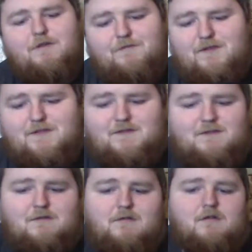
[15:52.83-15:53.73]

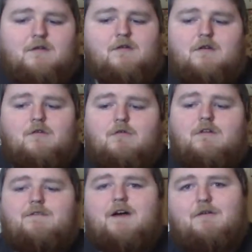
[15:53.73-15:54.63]

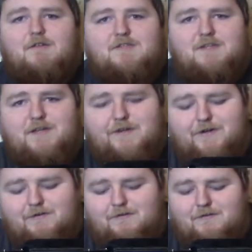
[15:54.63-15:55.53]
if I wasn't
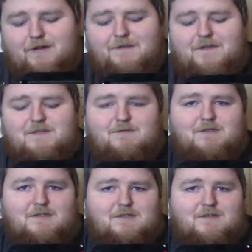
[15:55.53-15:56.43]
here and this
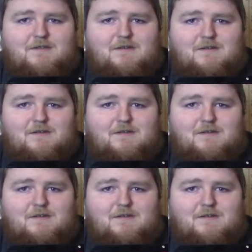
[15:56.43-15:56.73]
was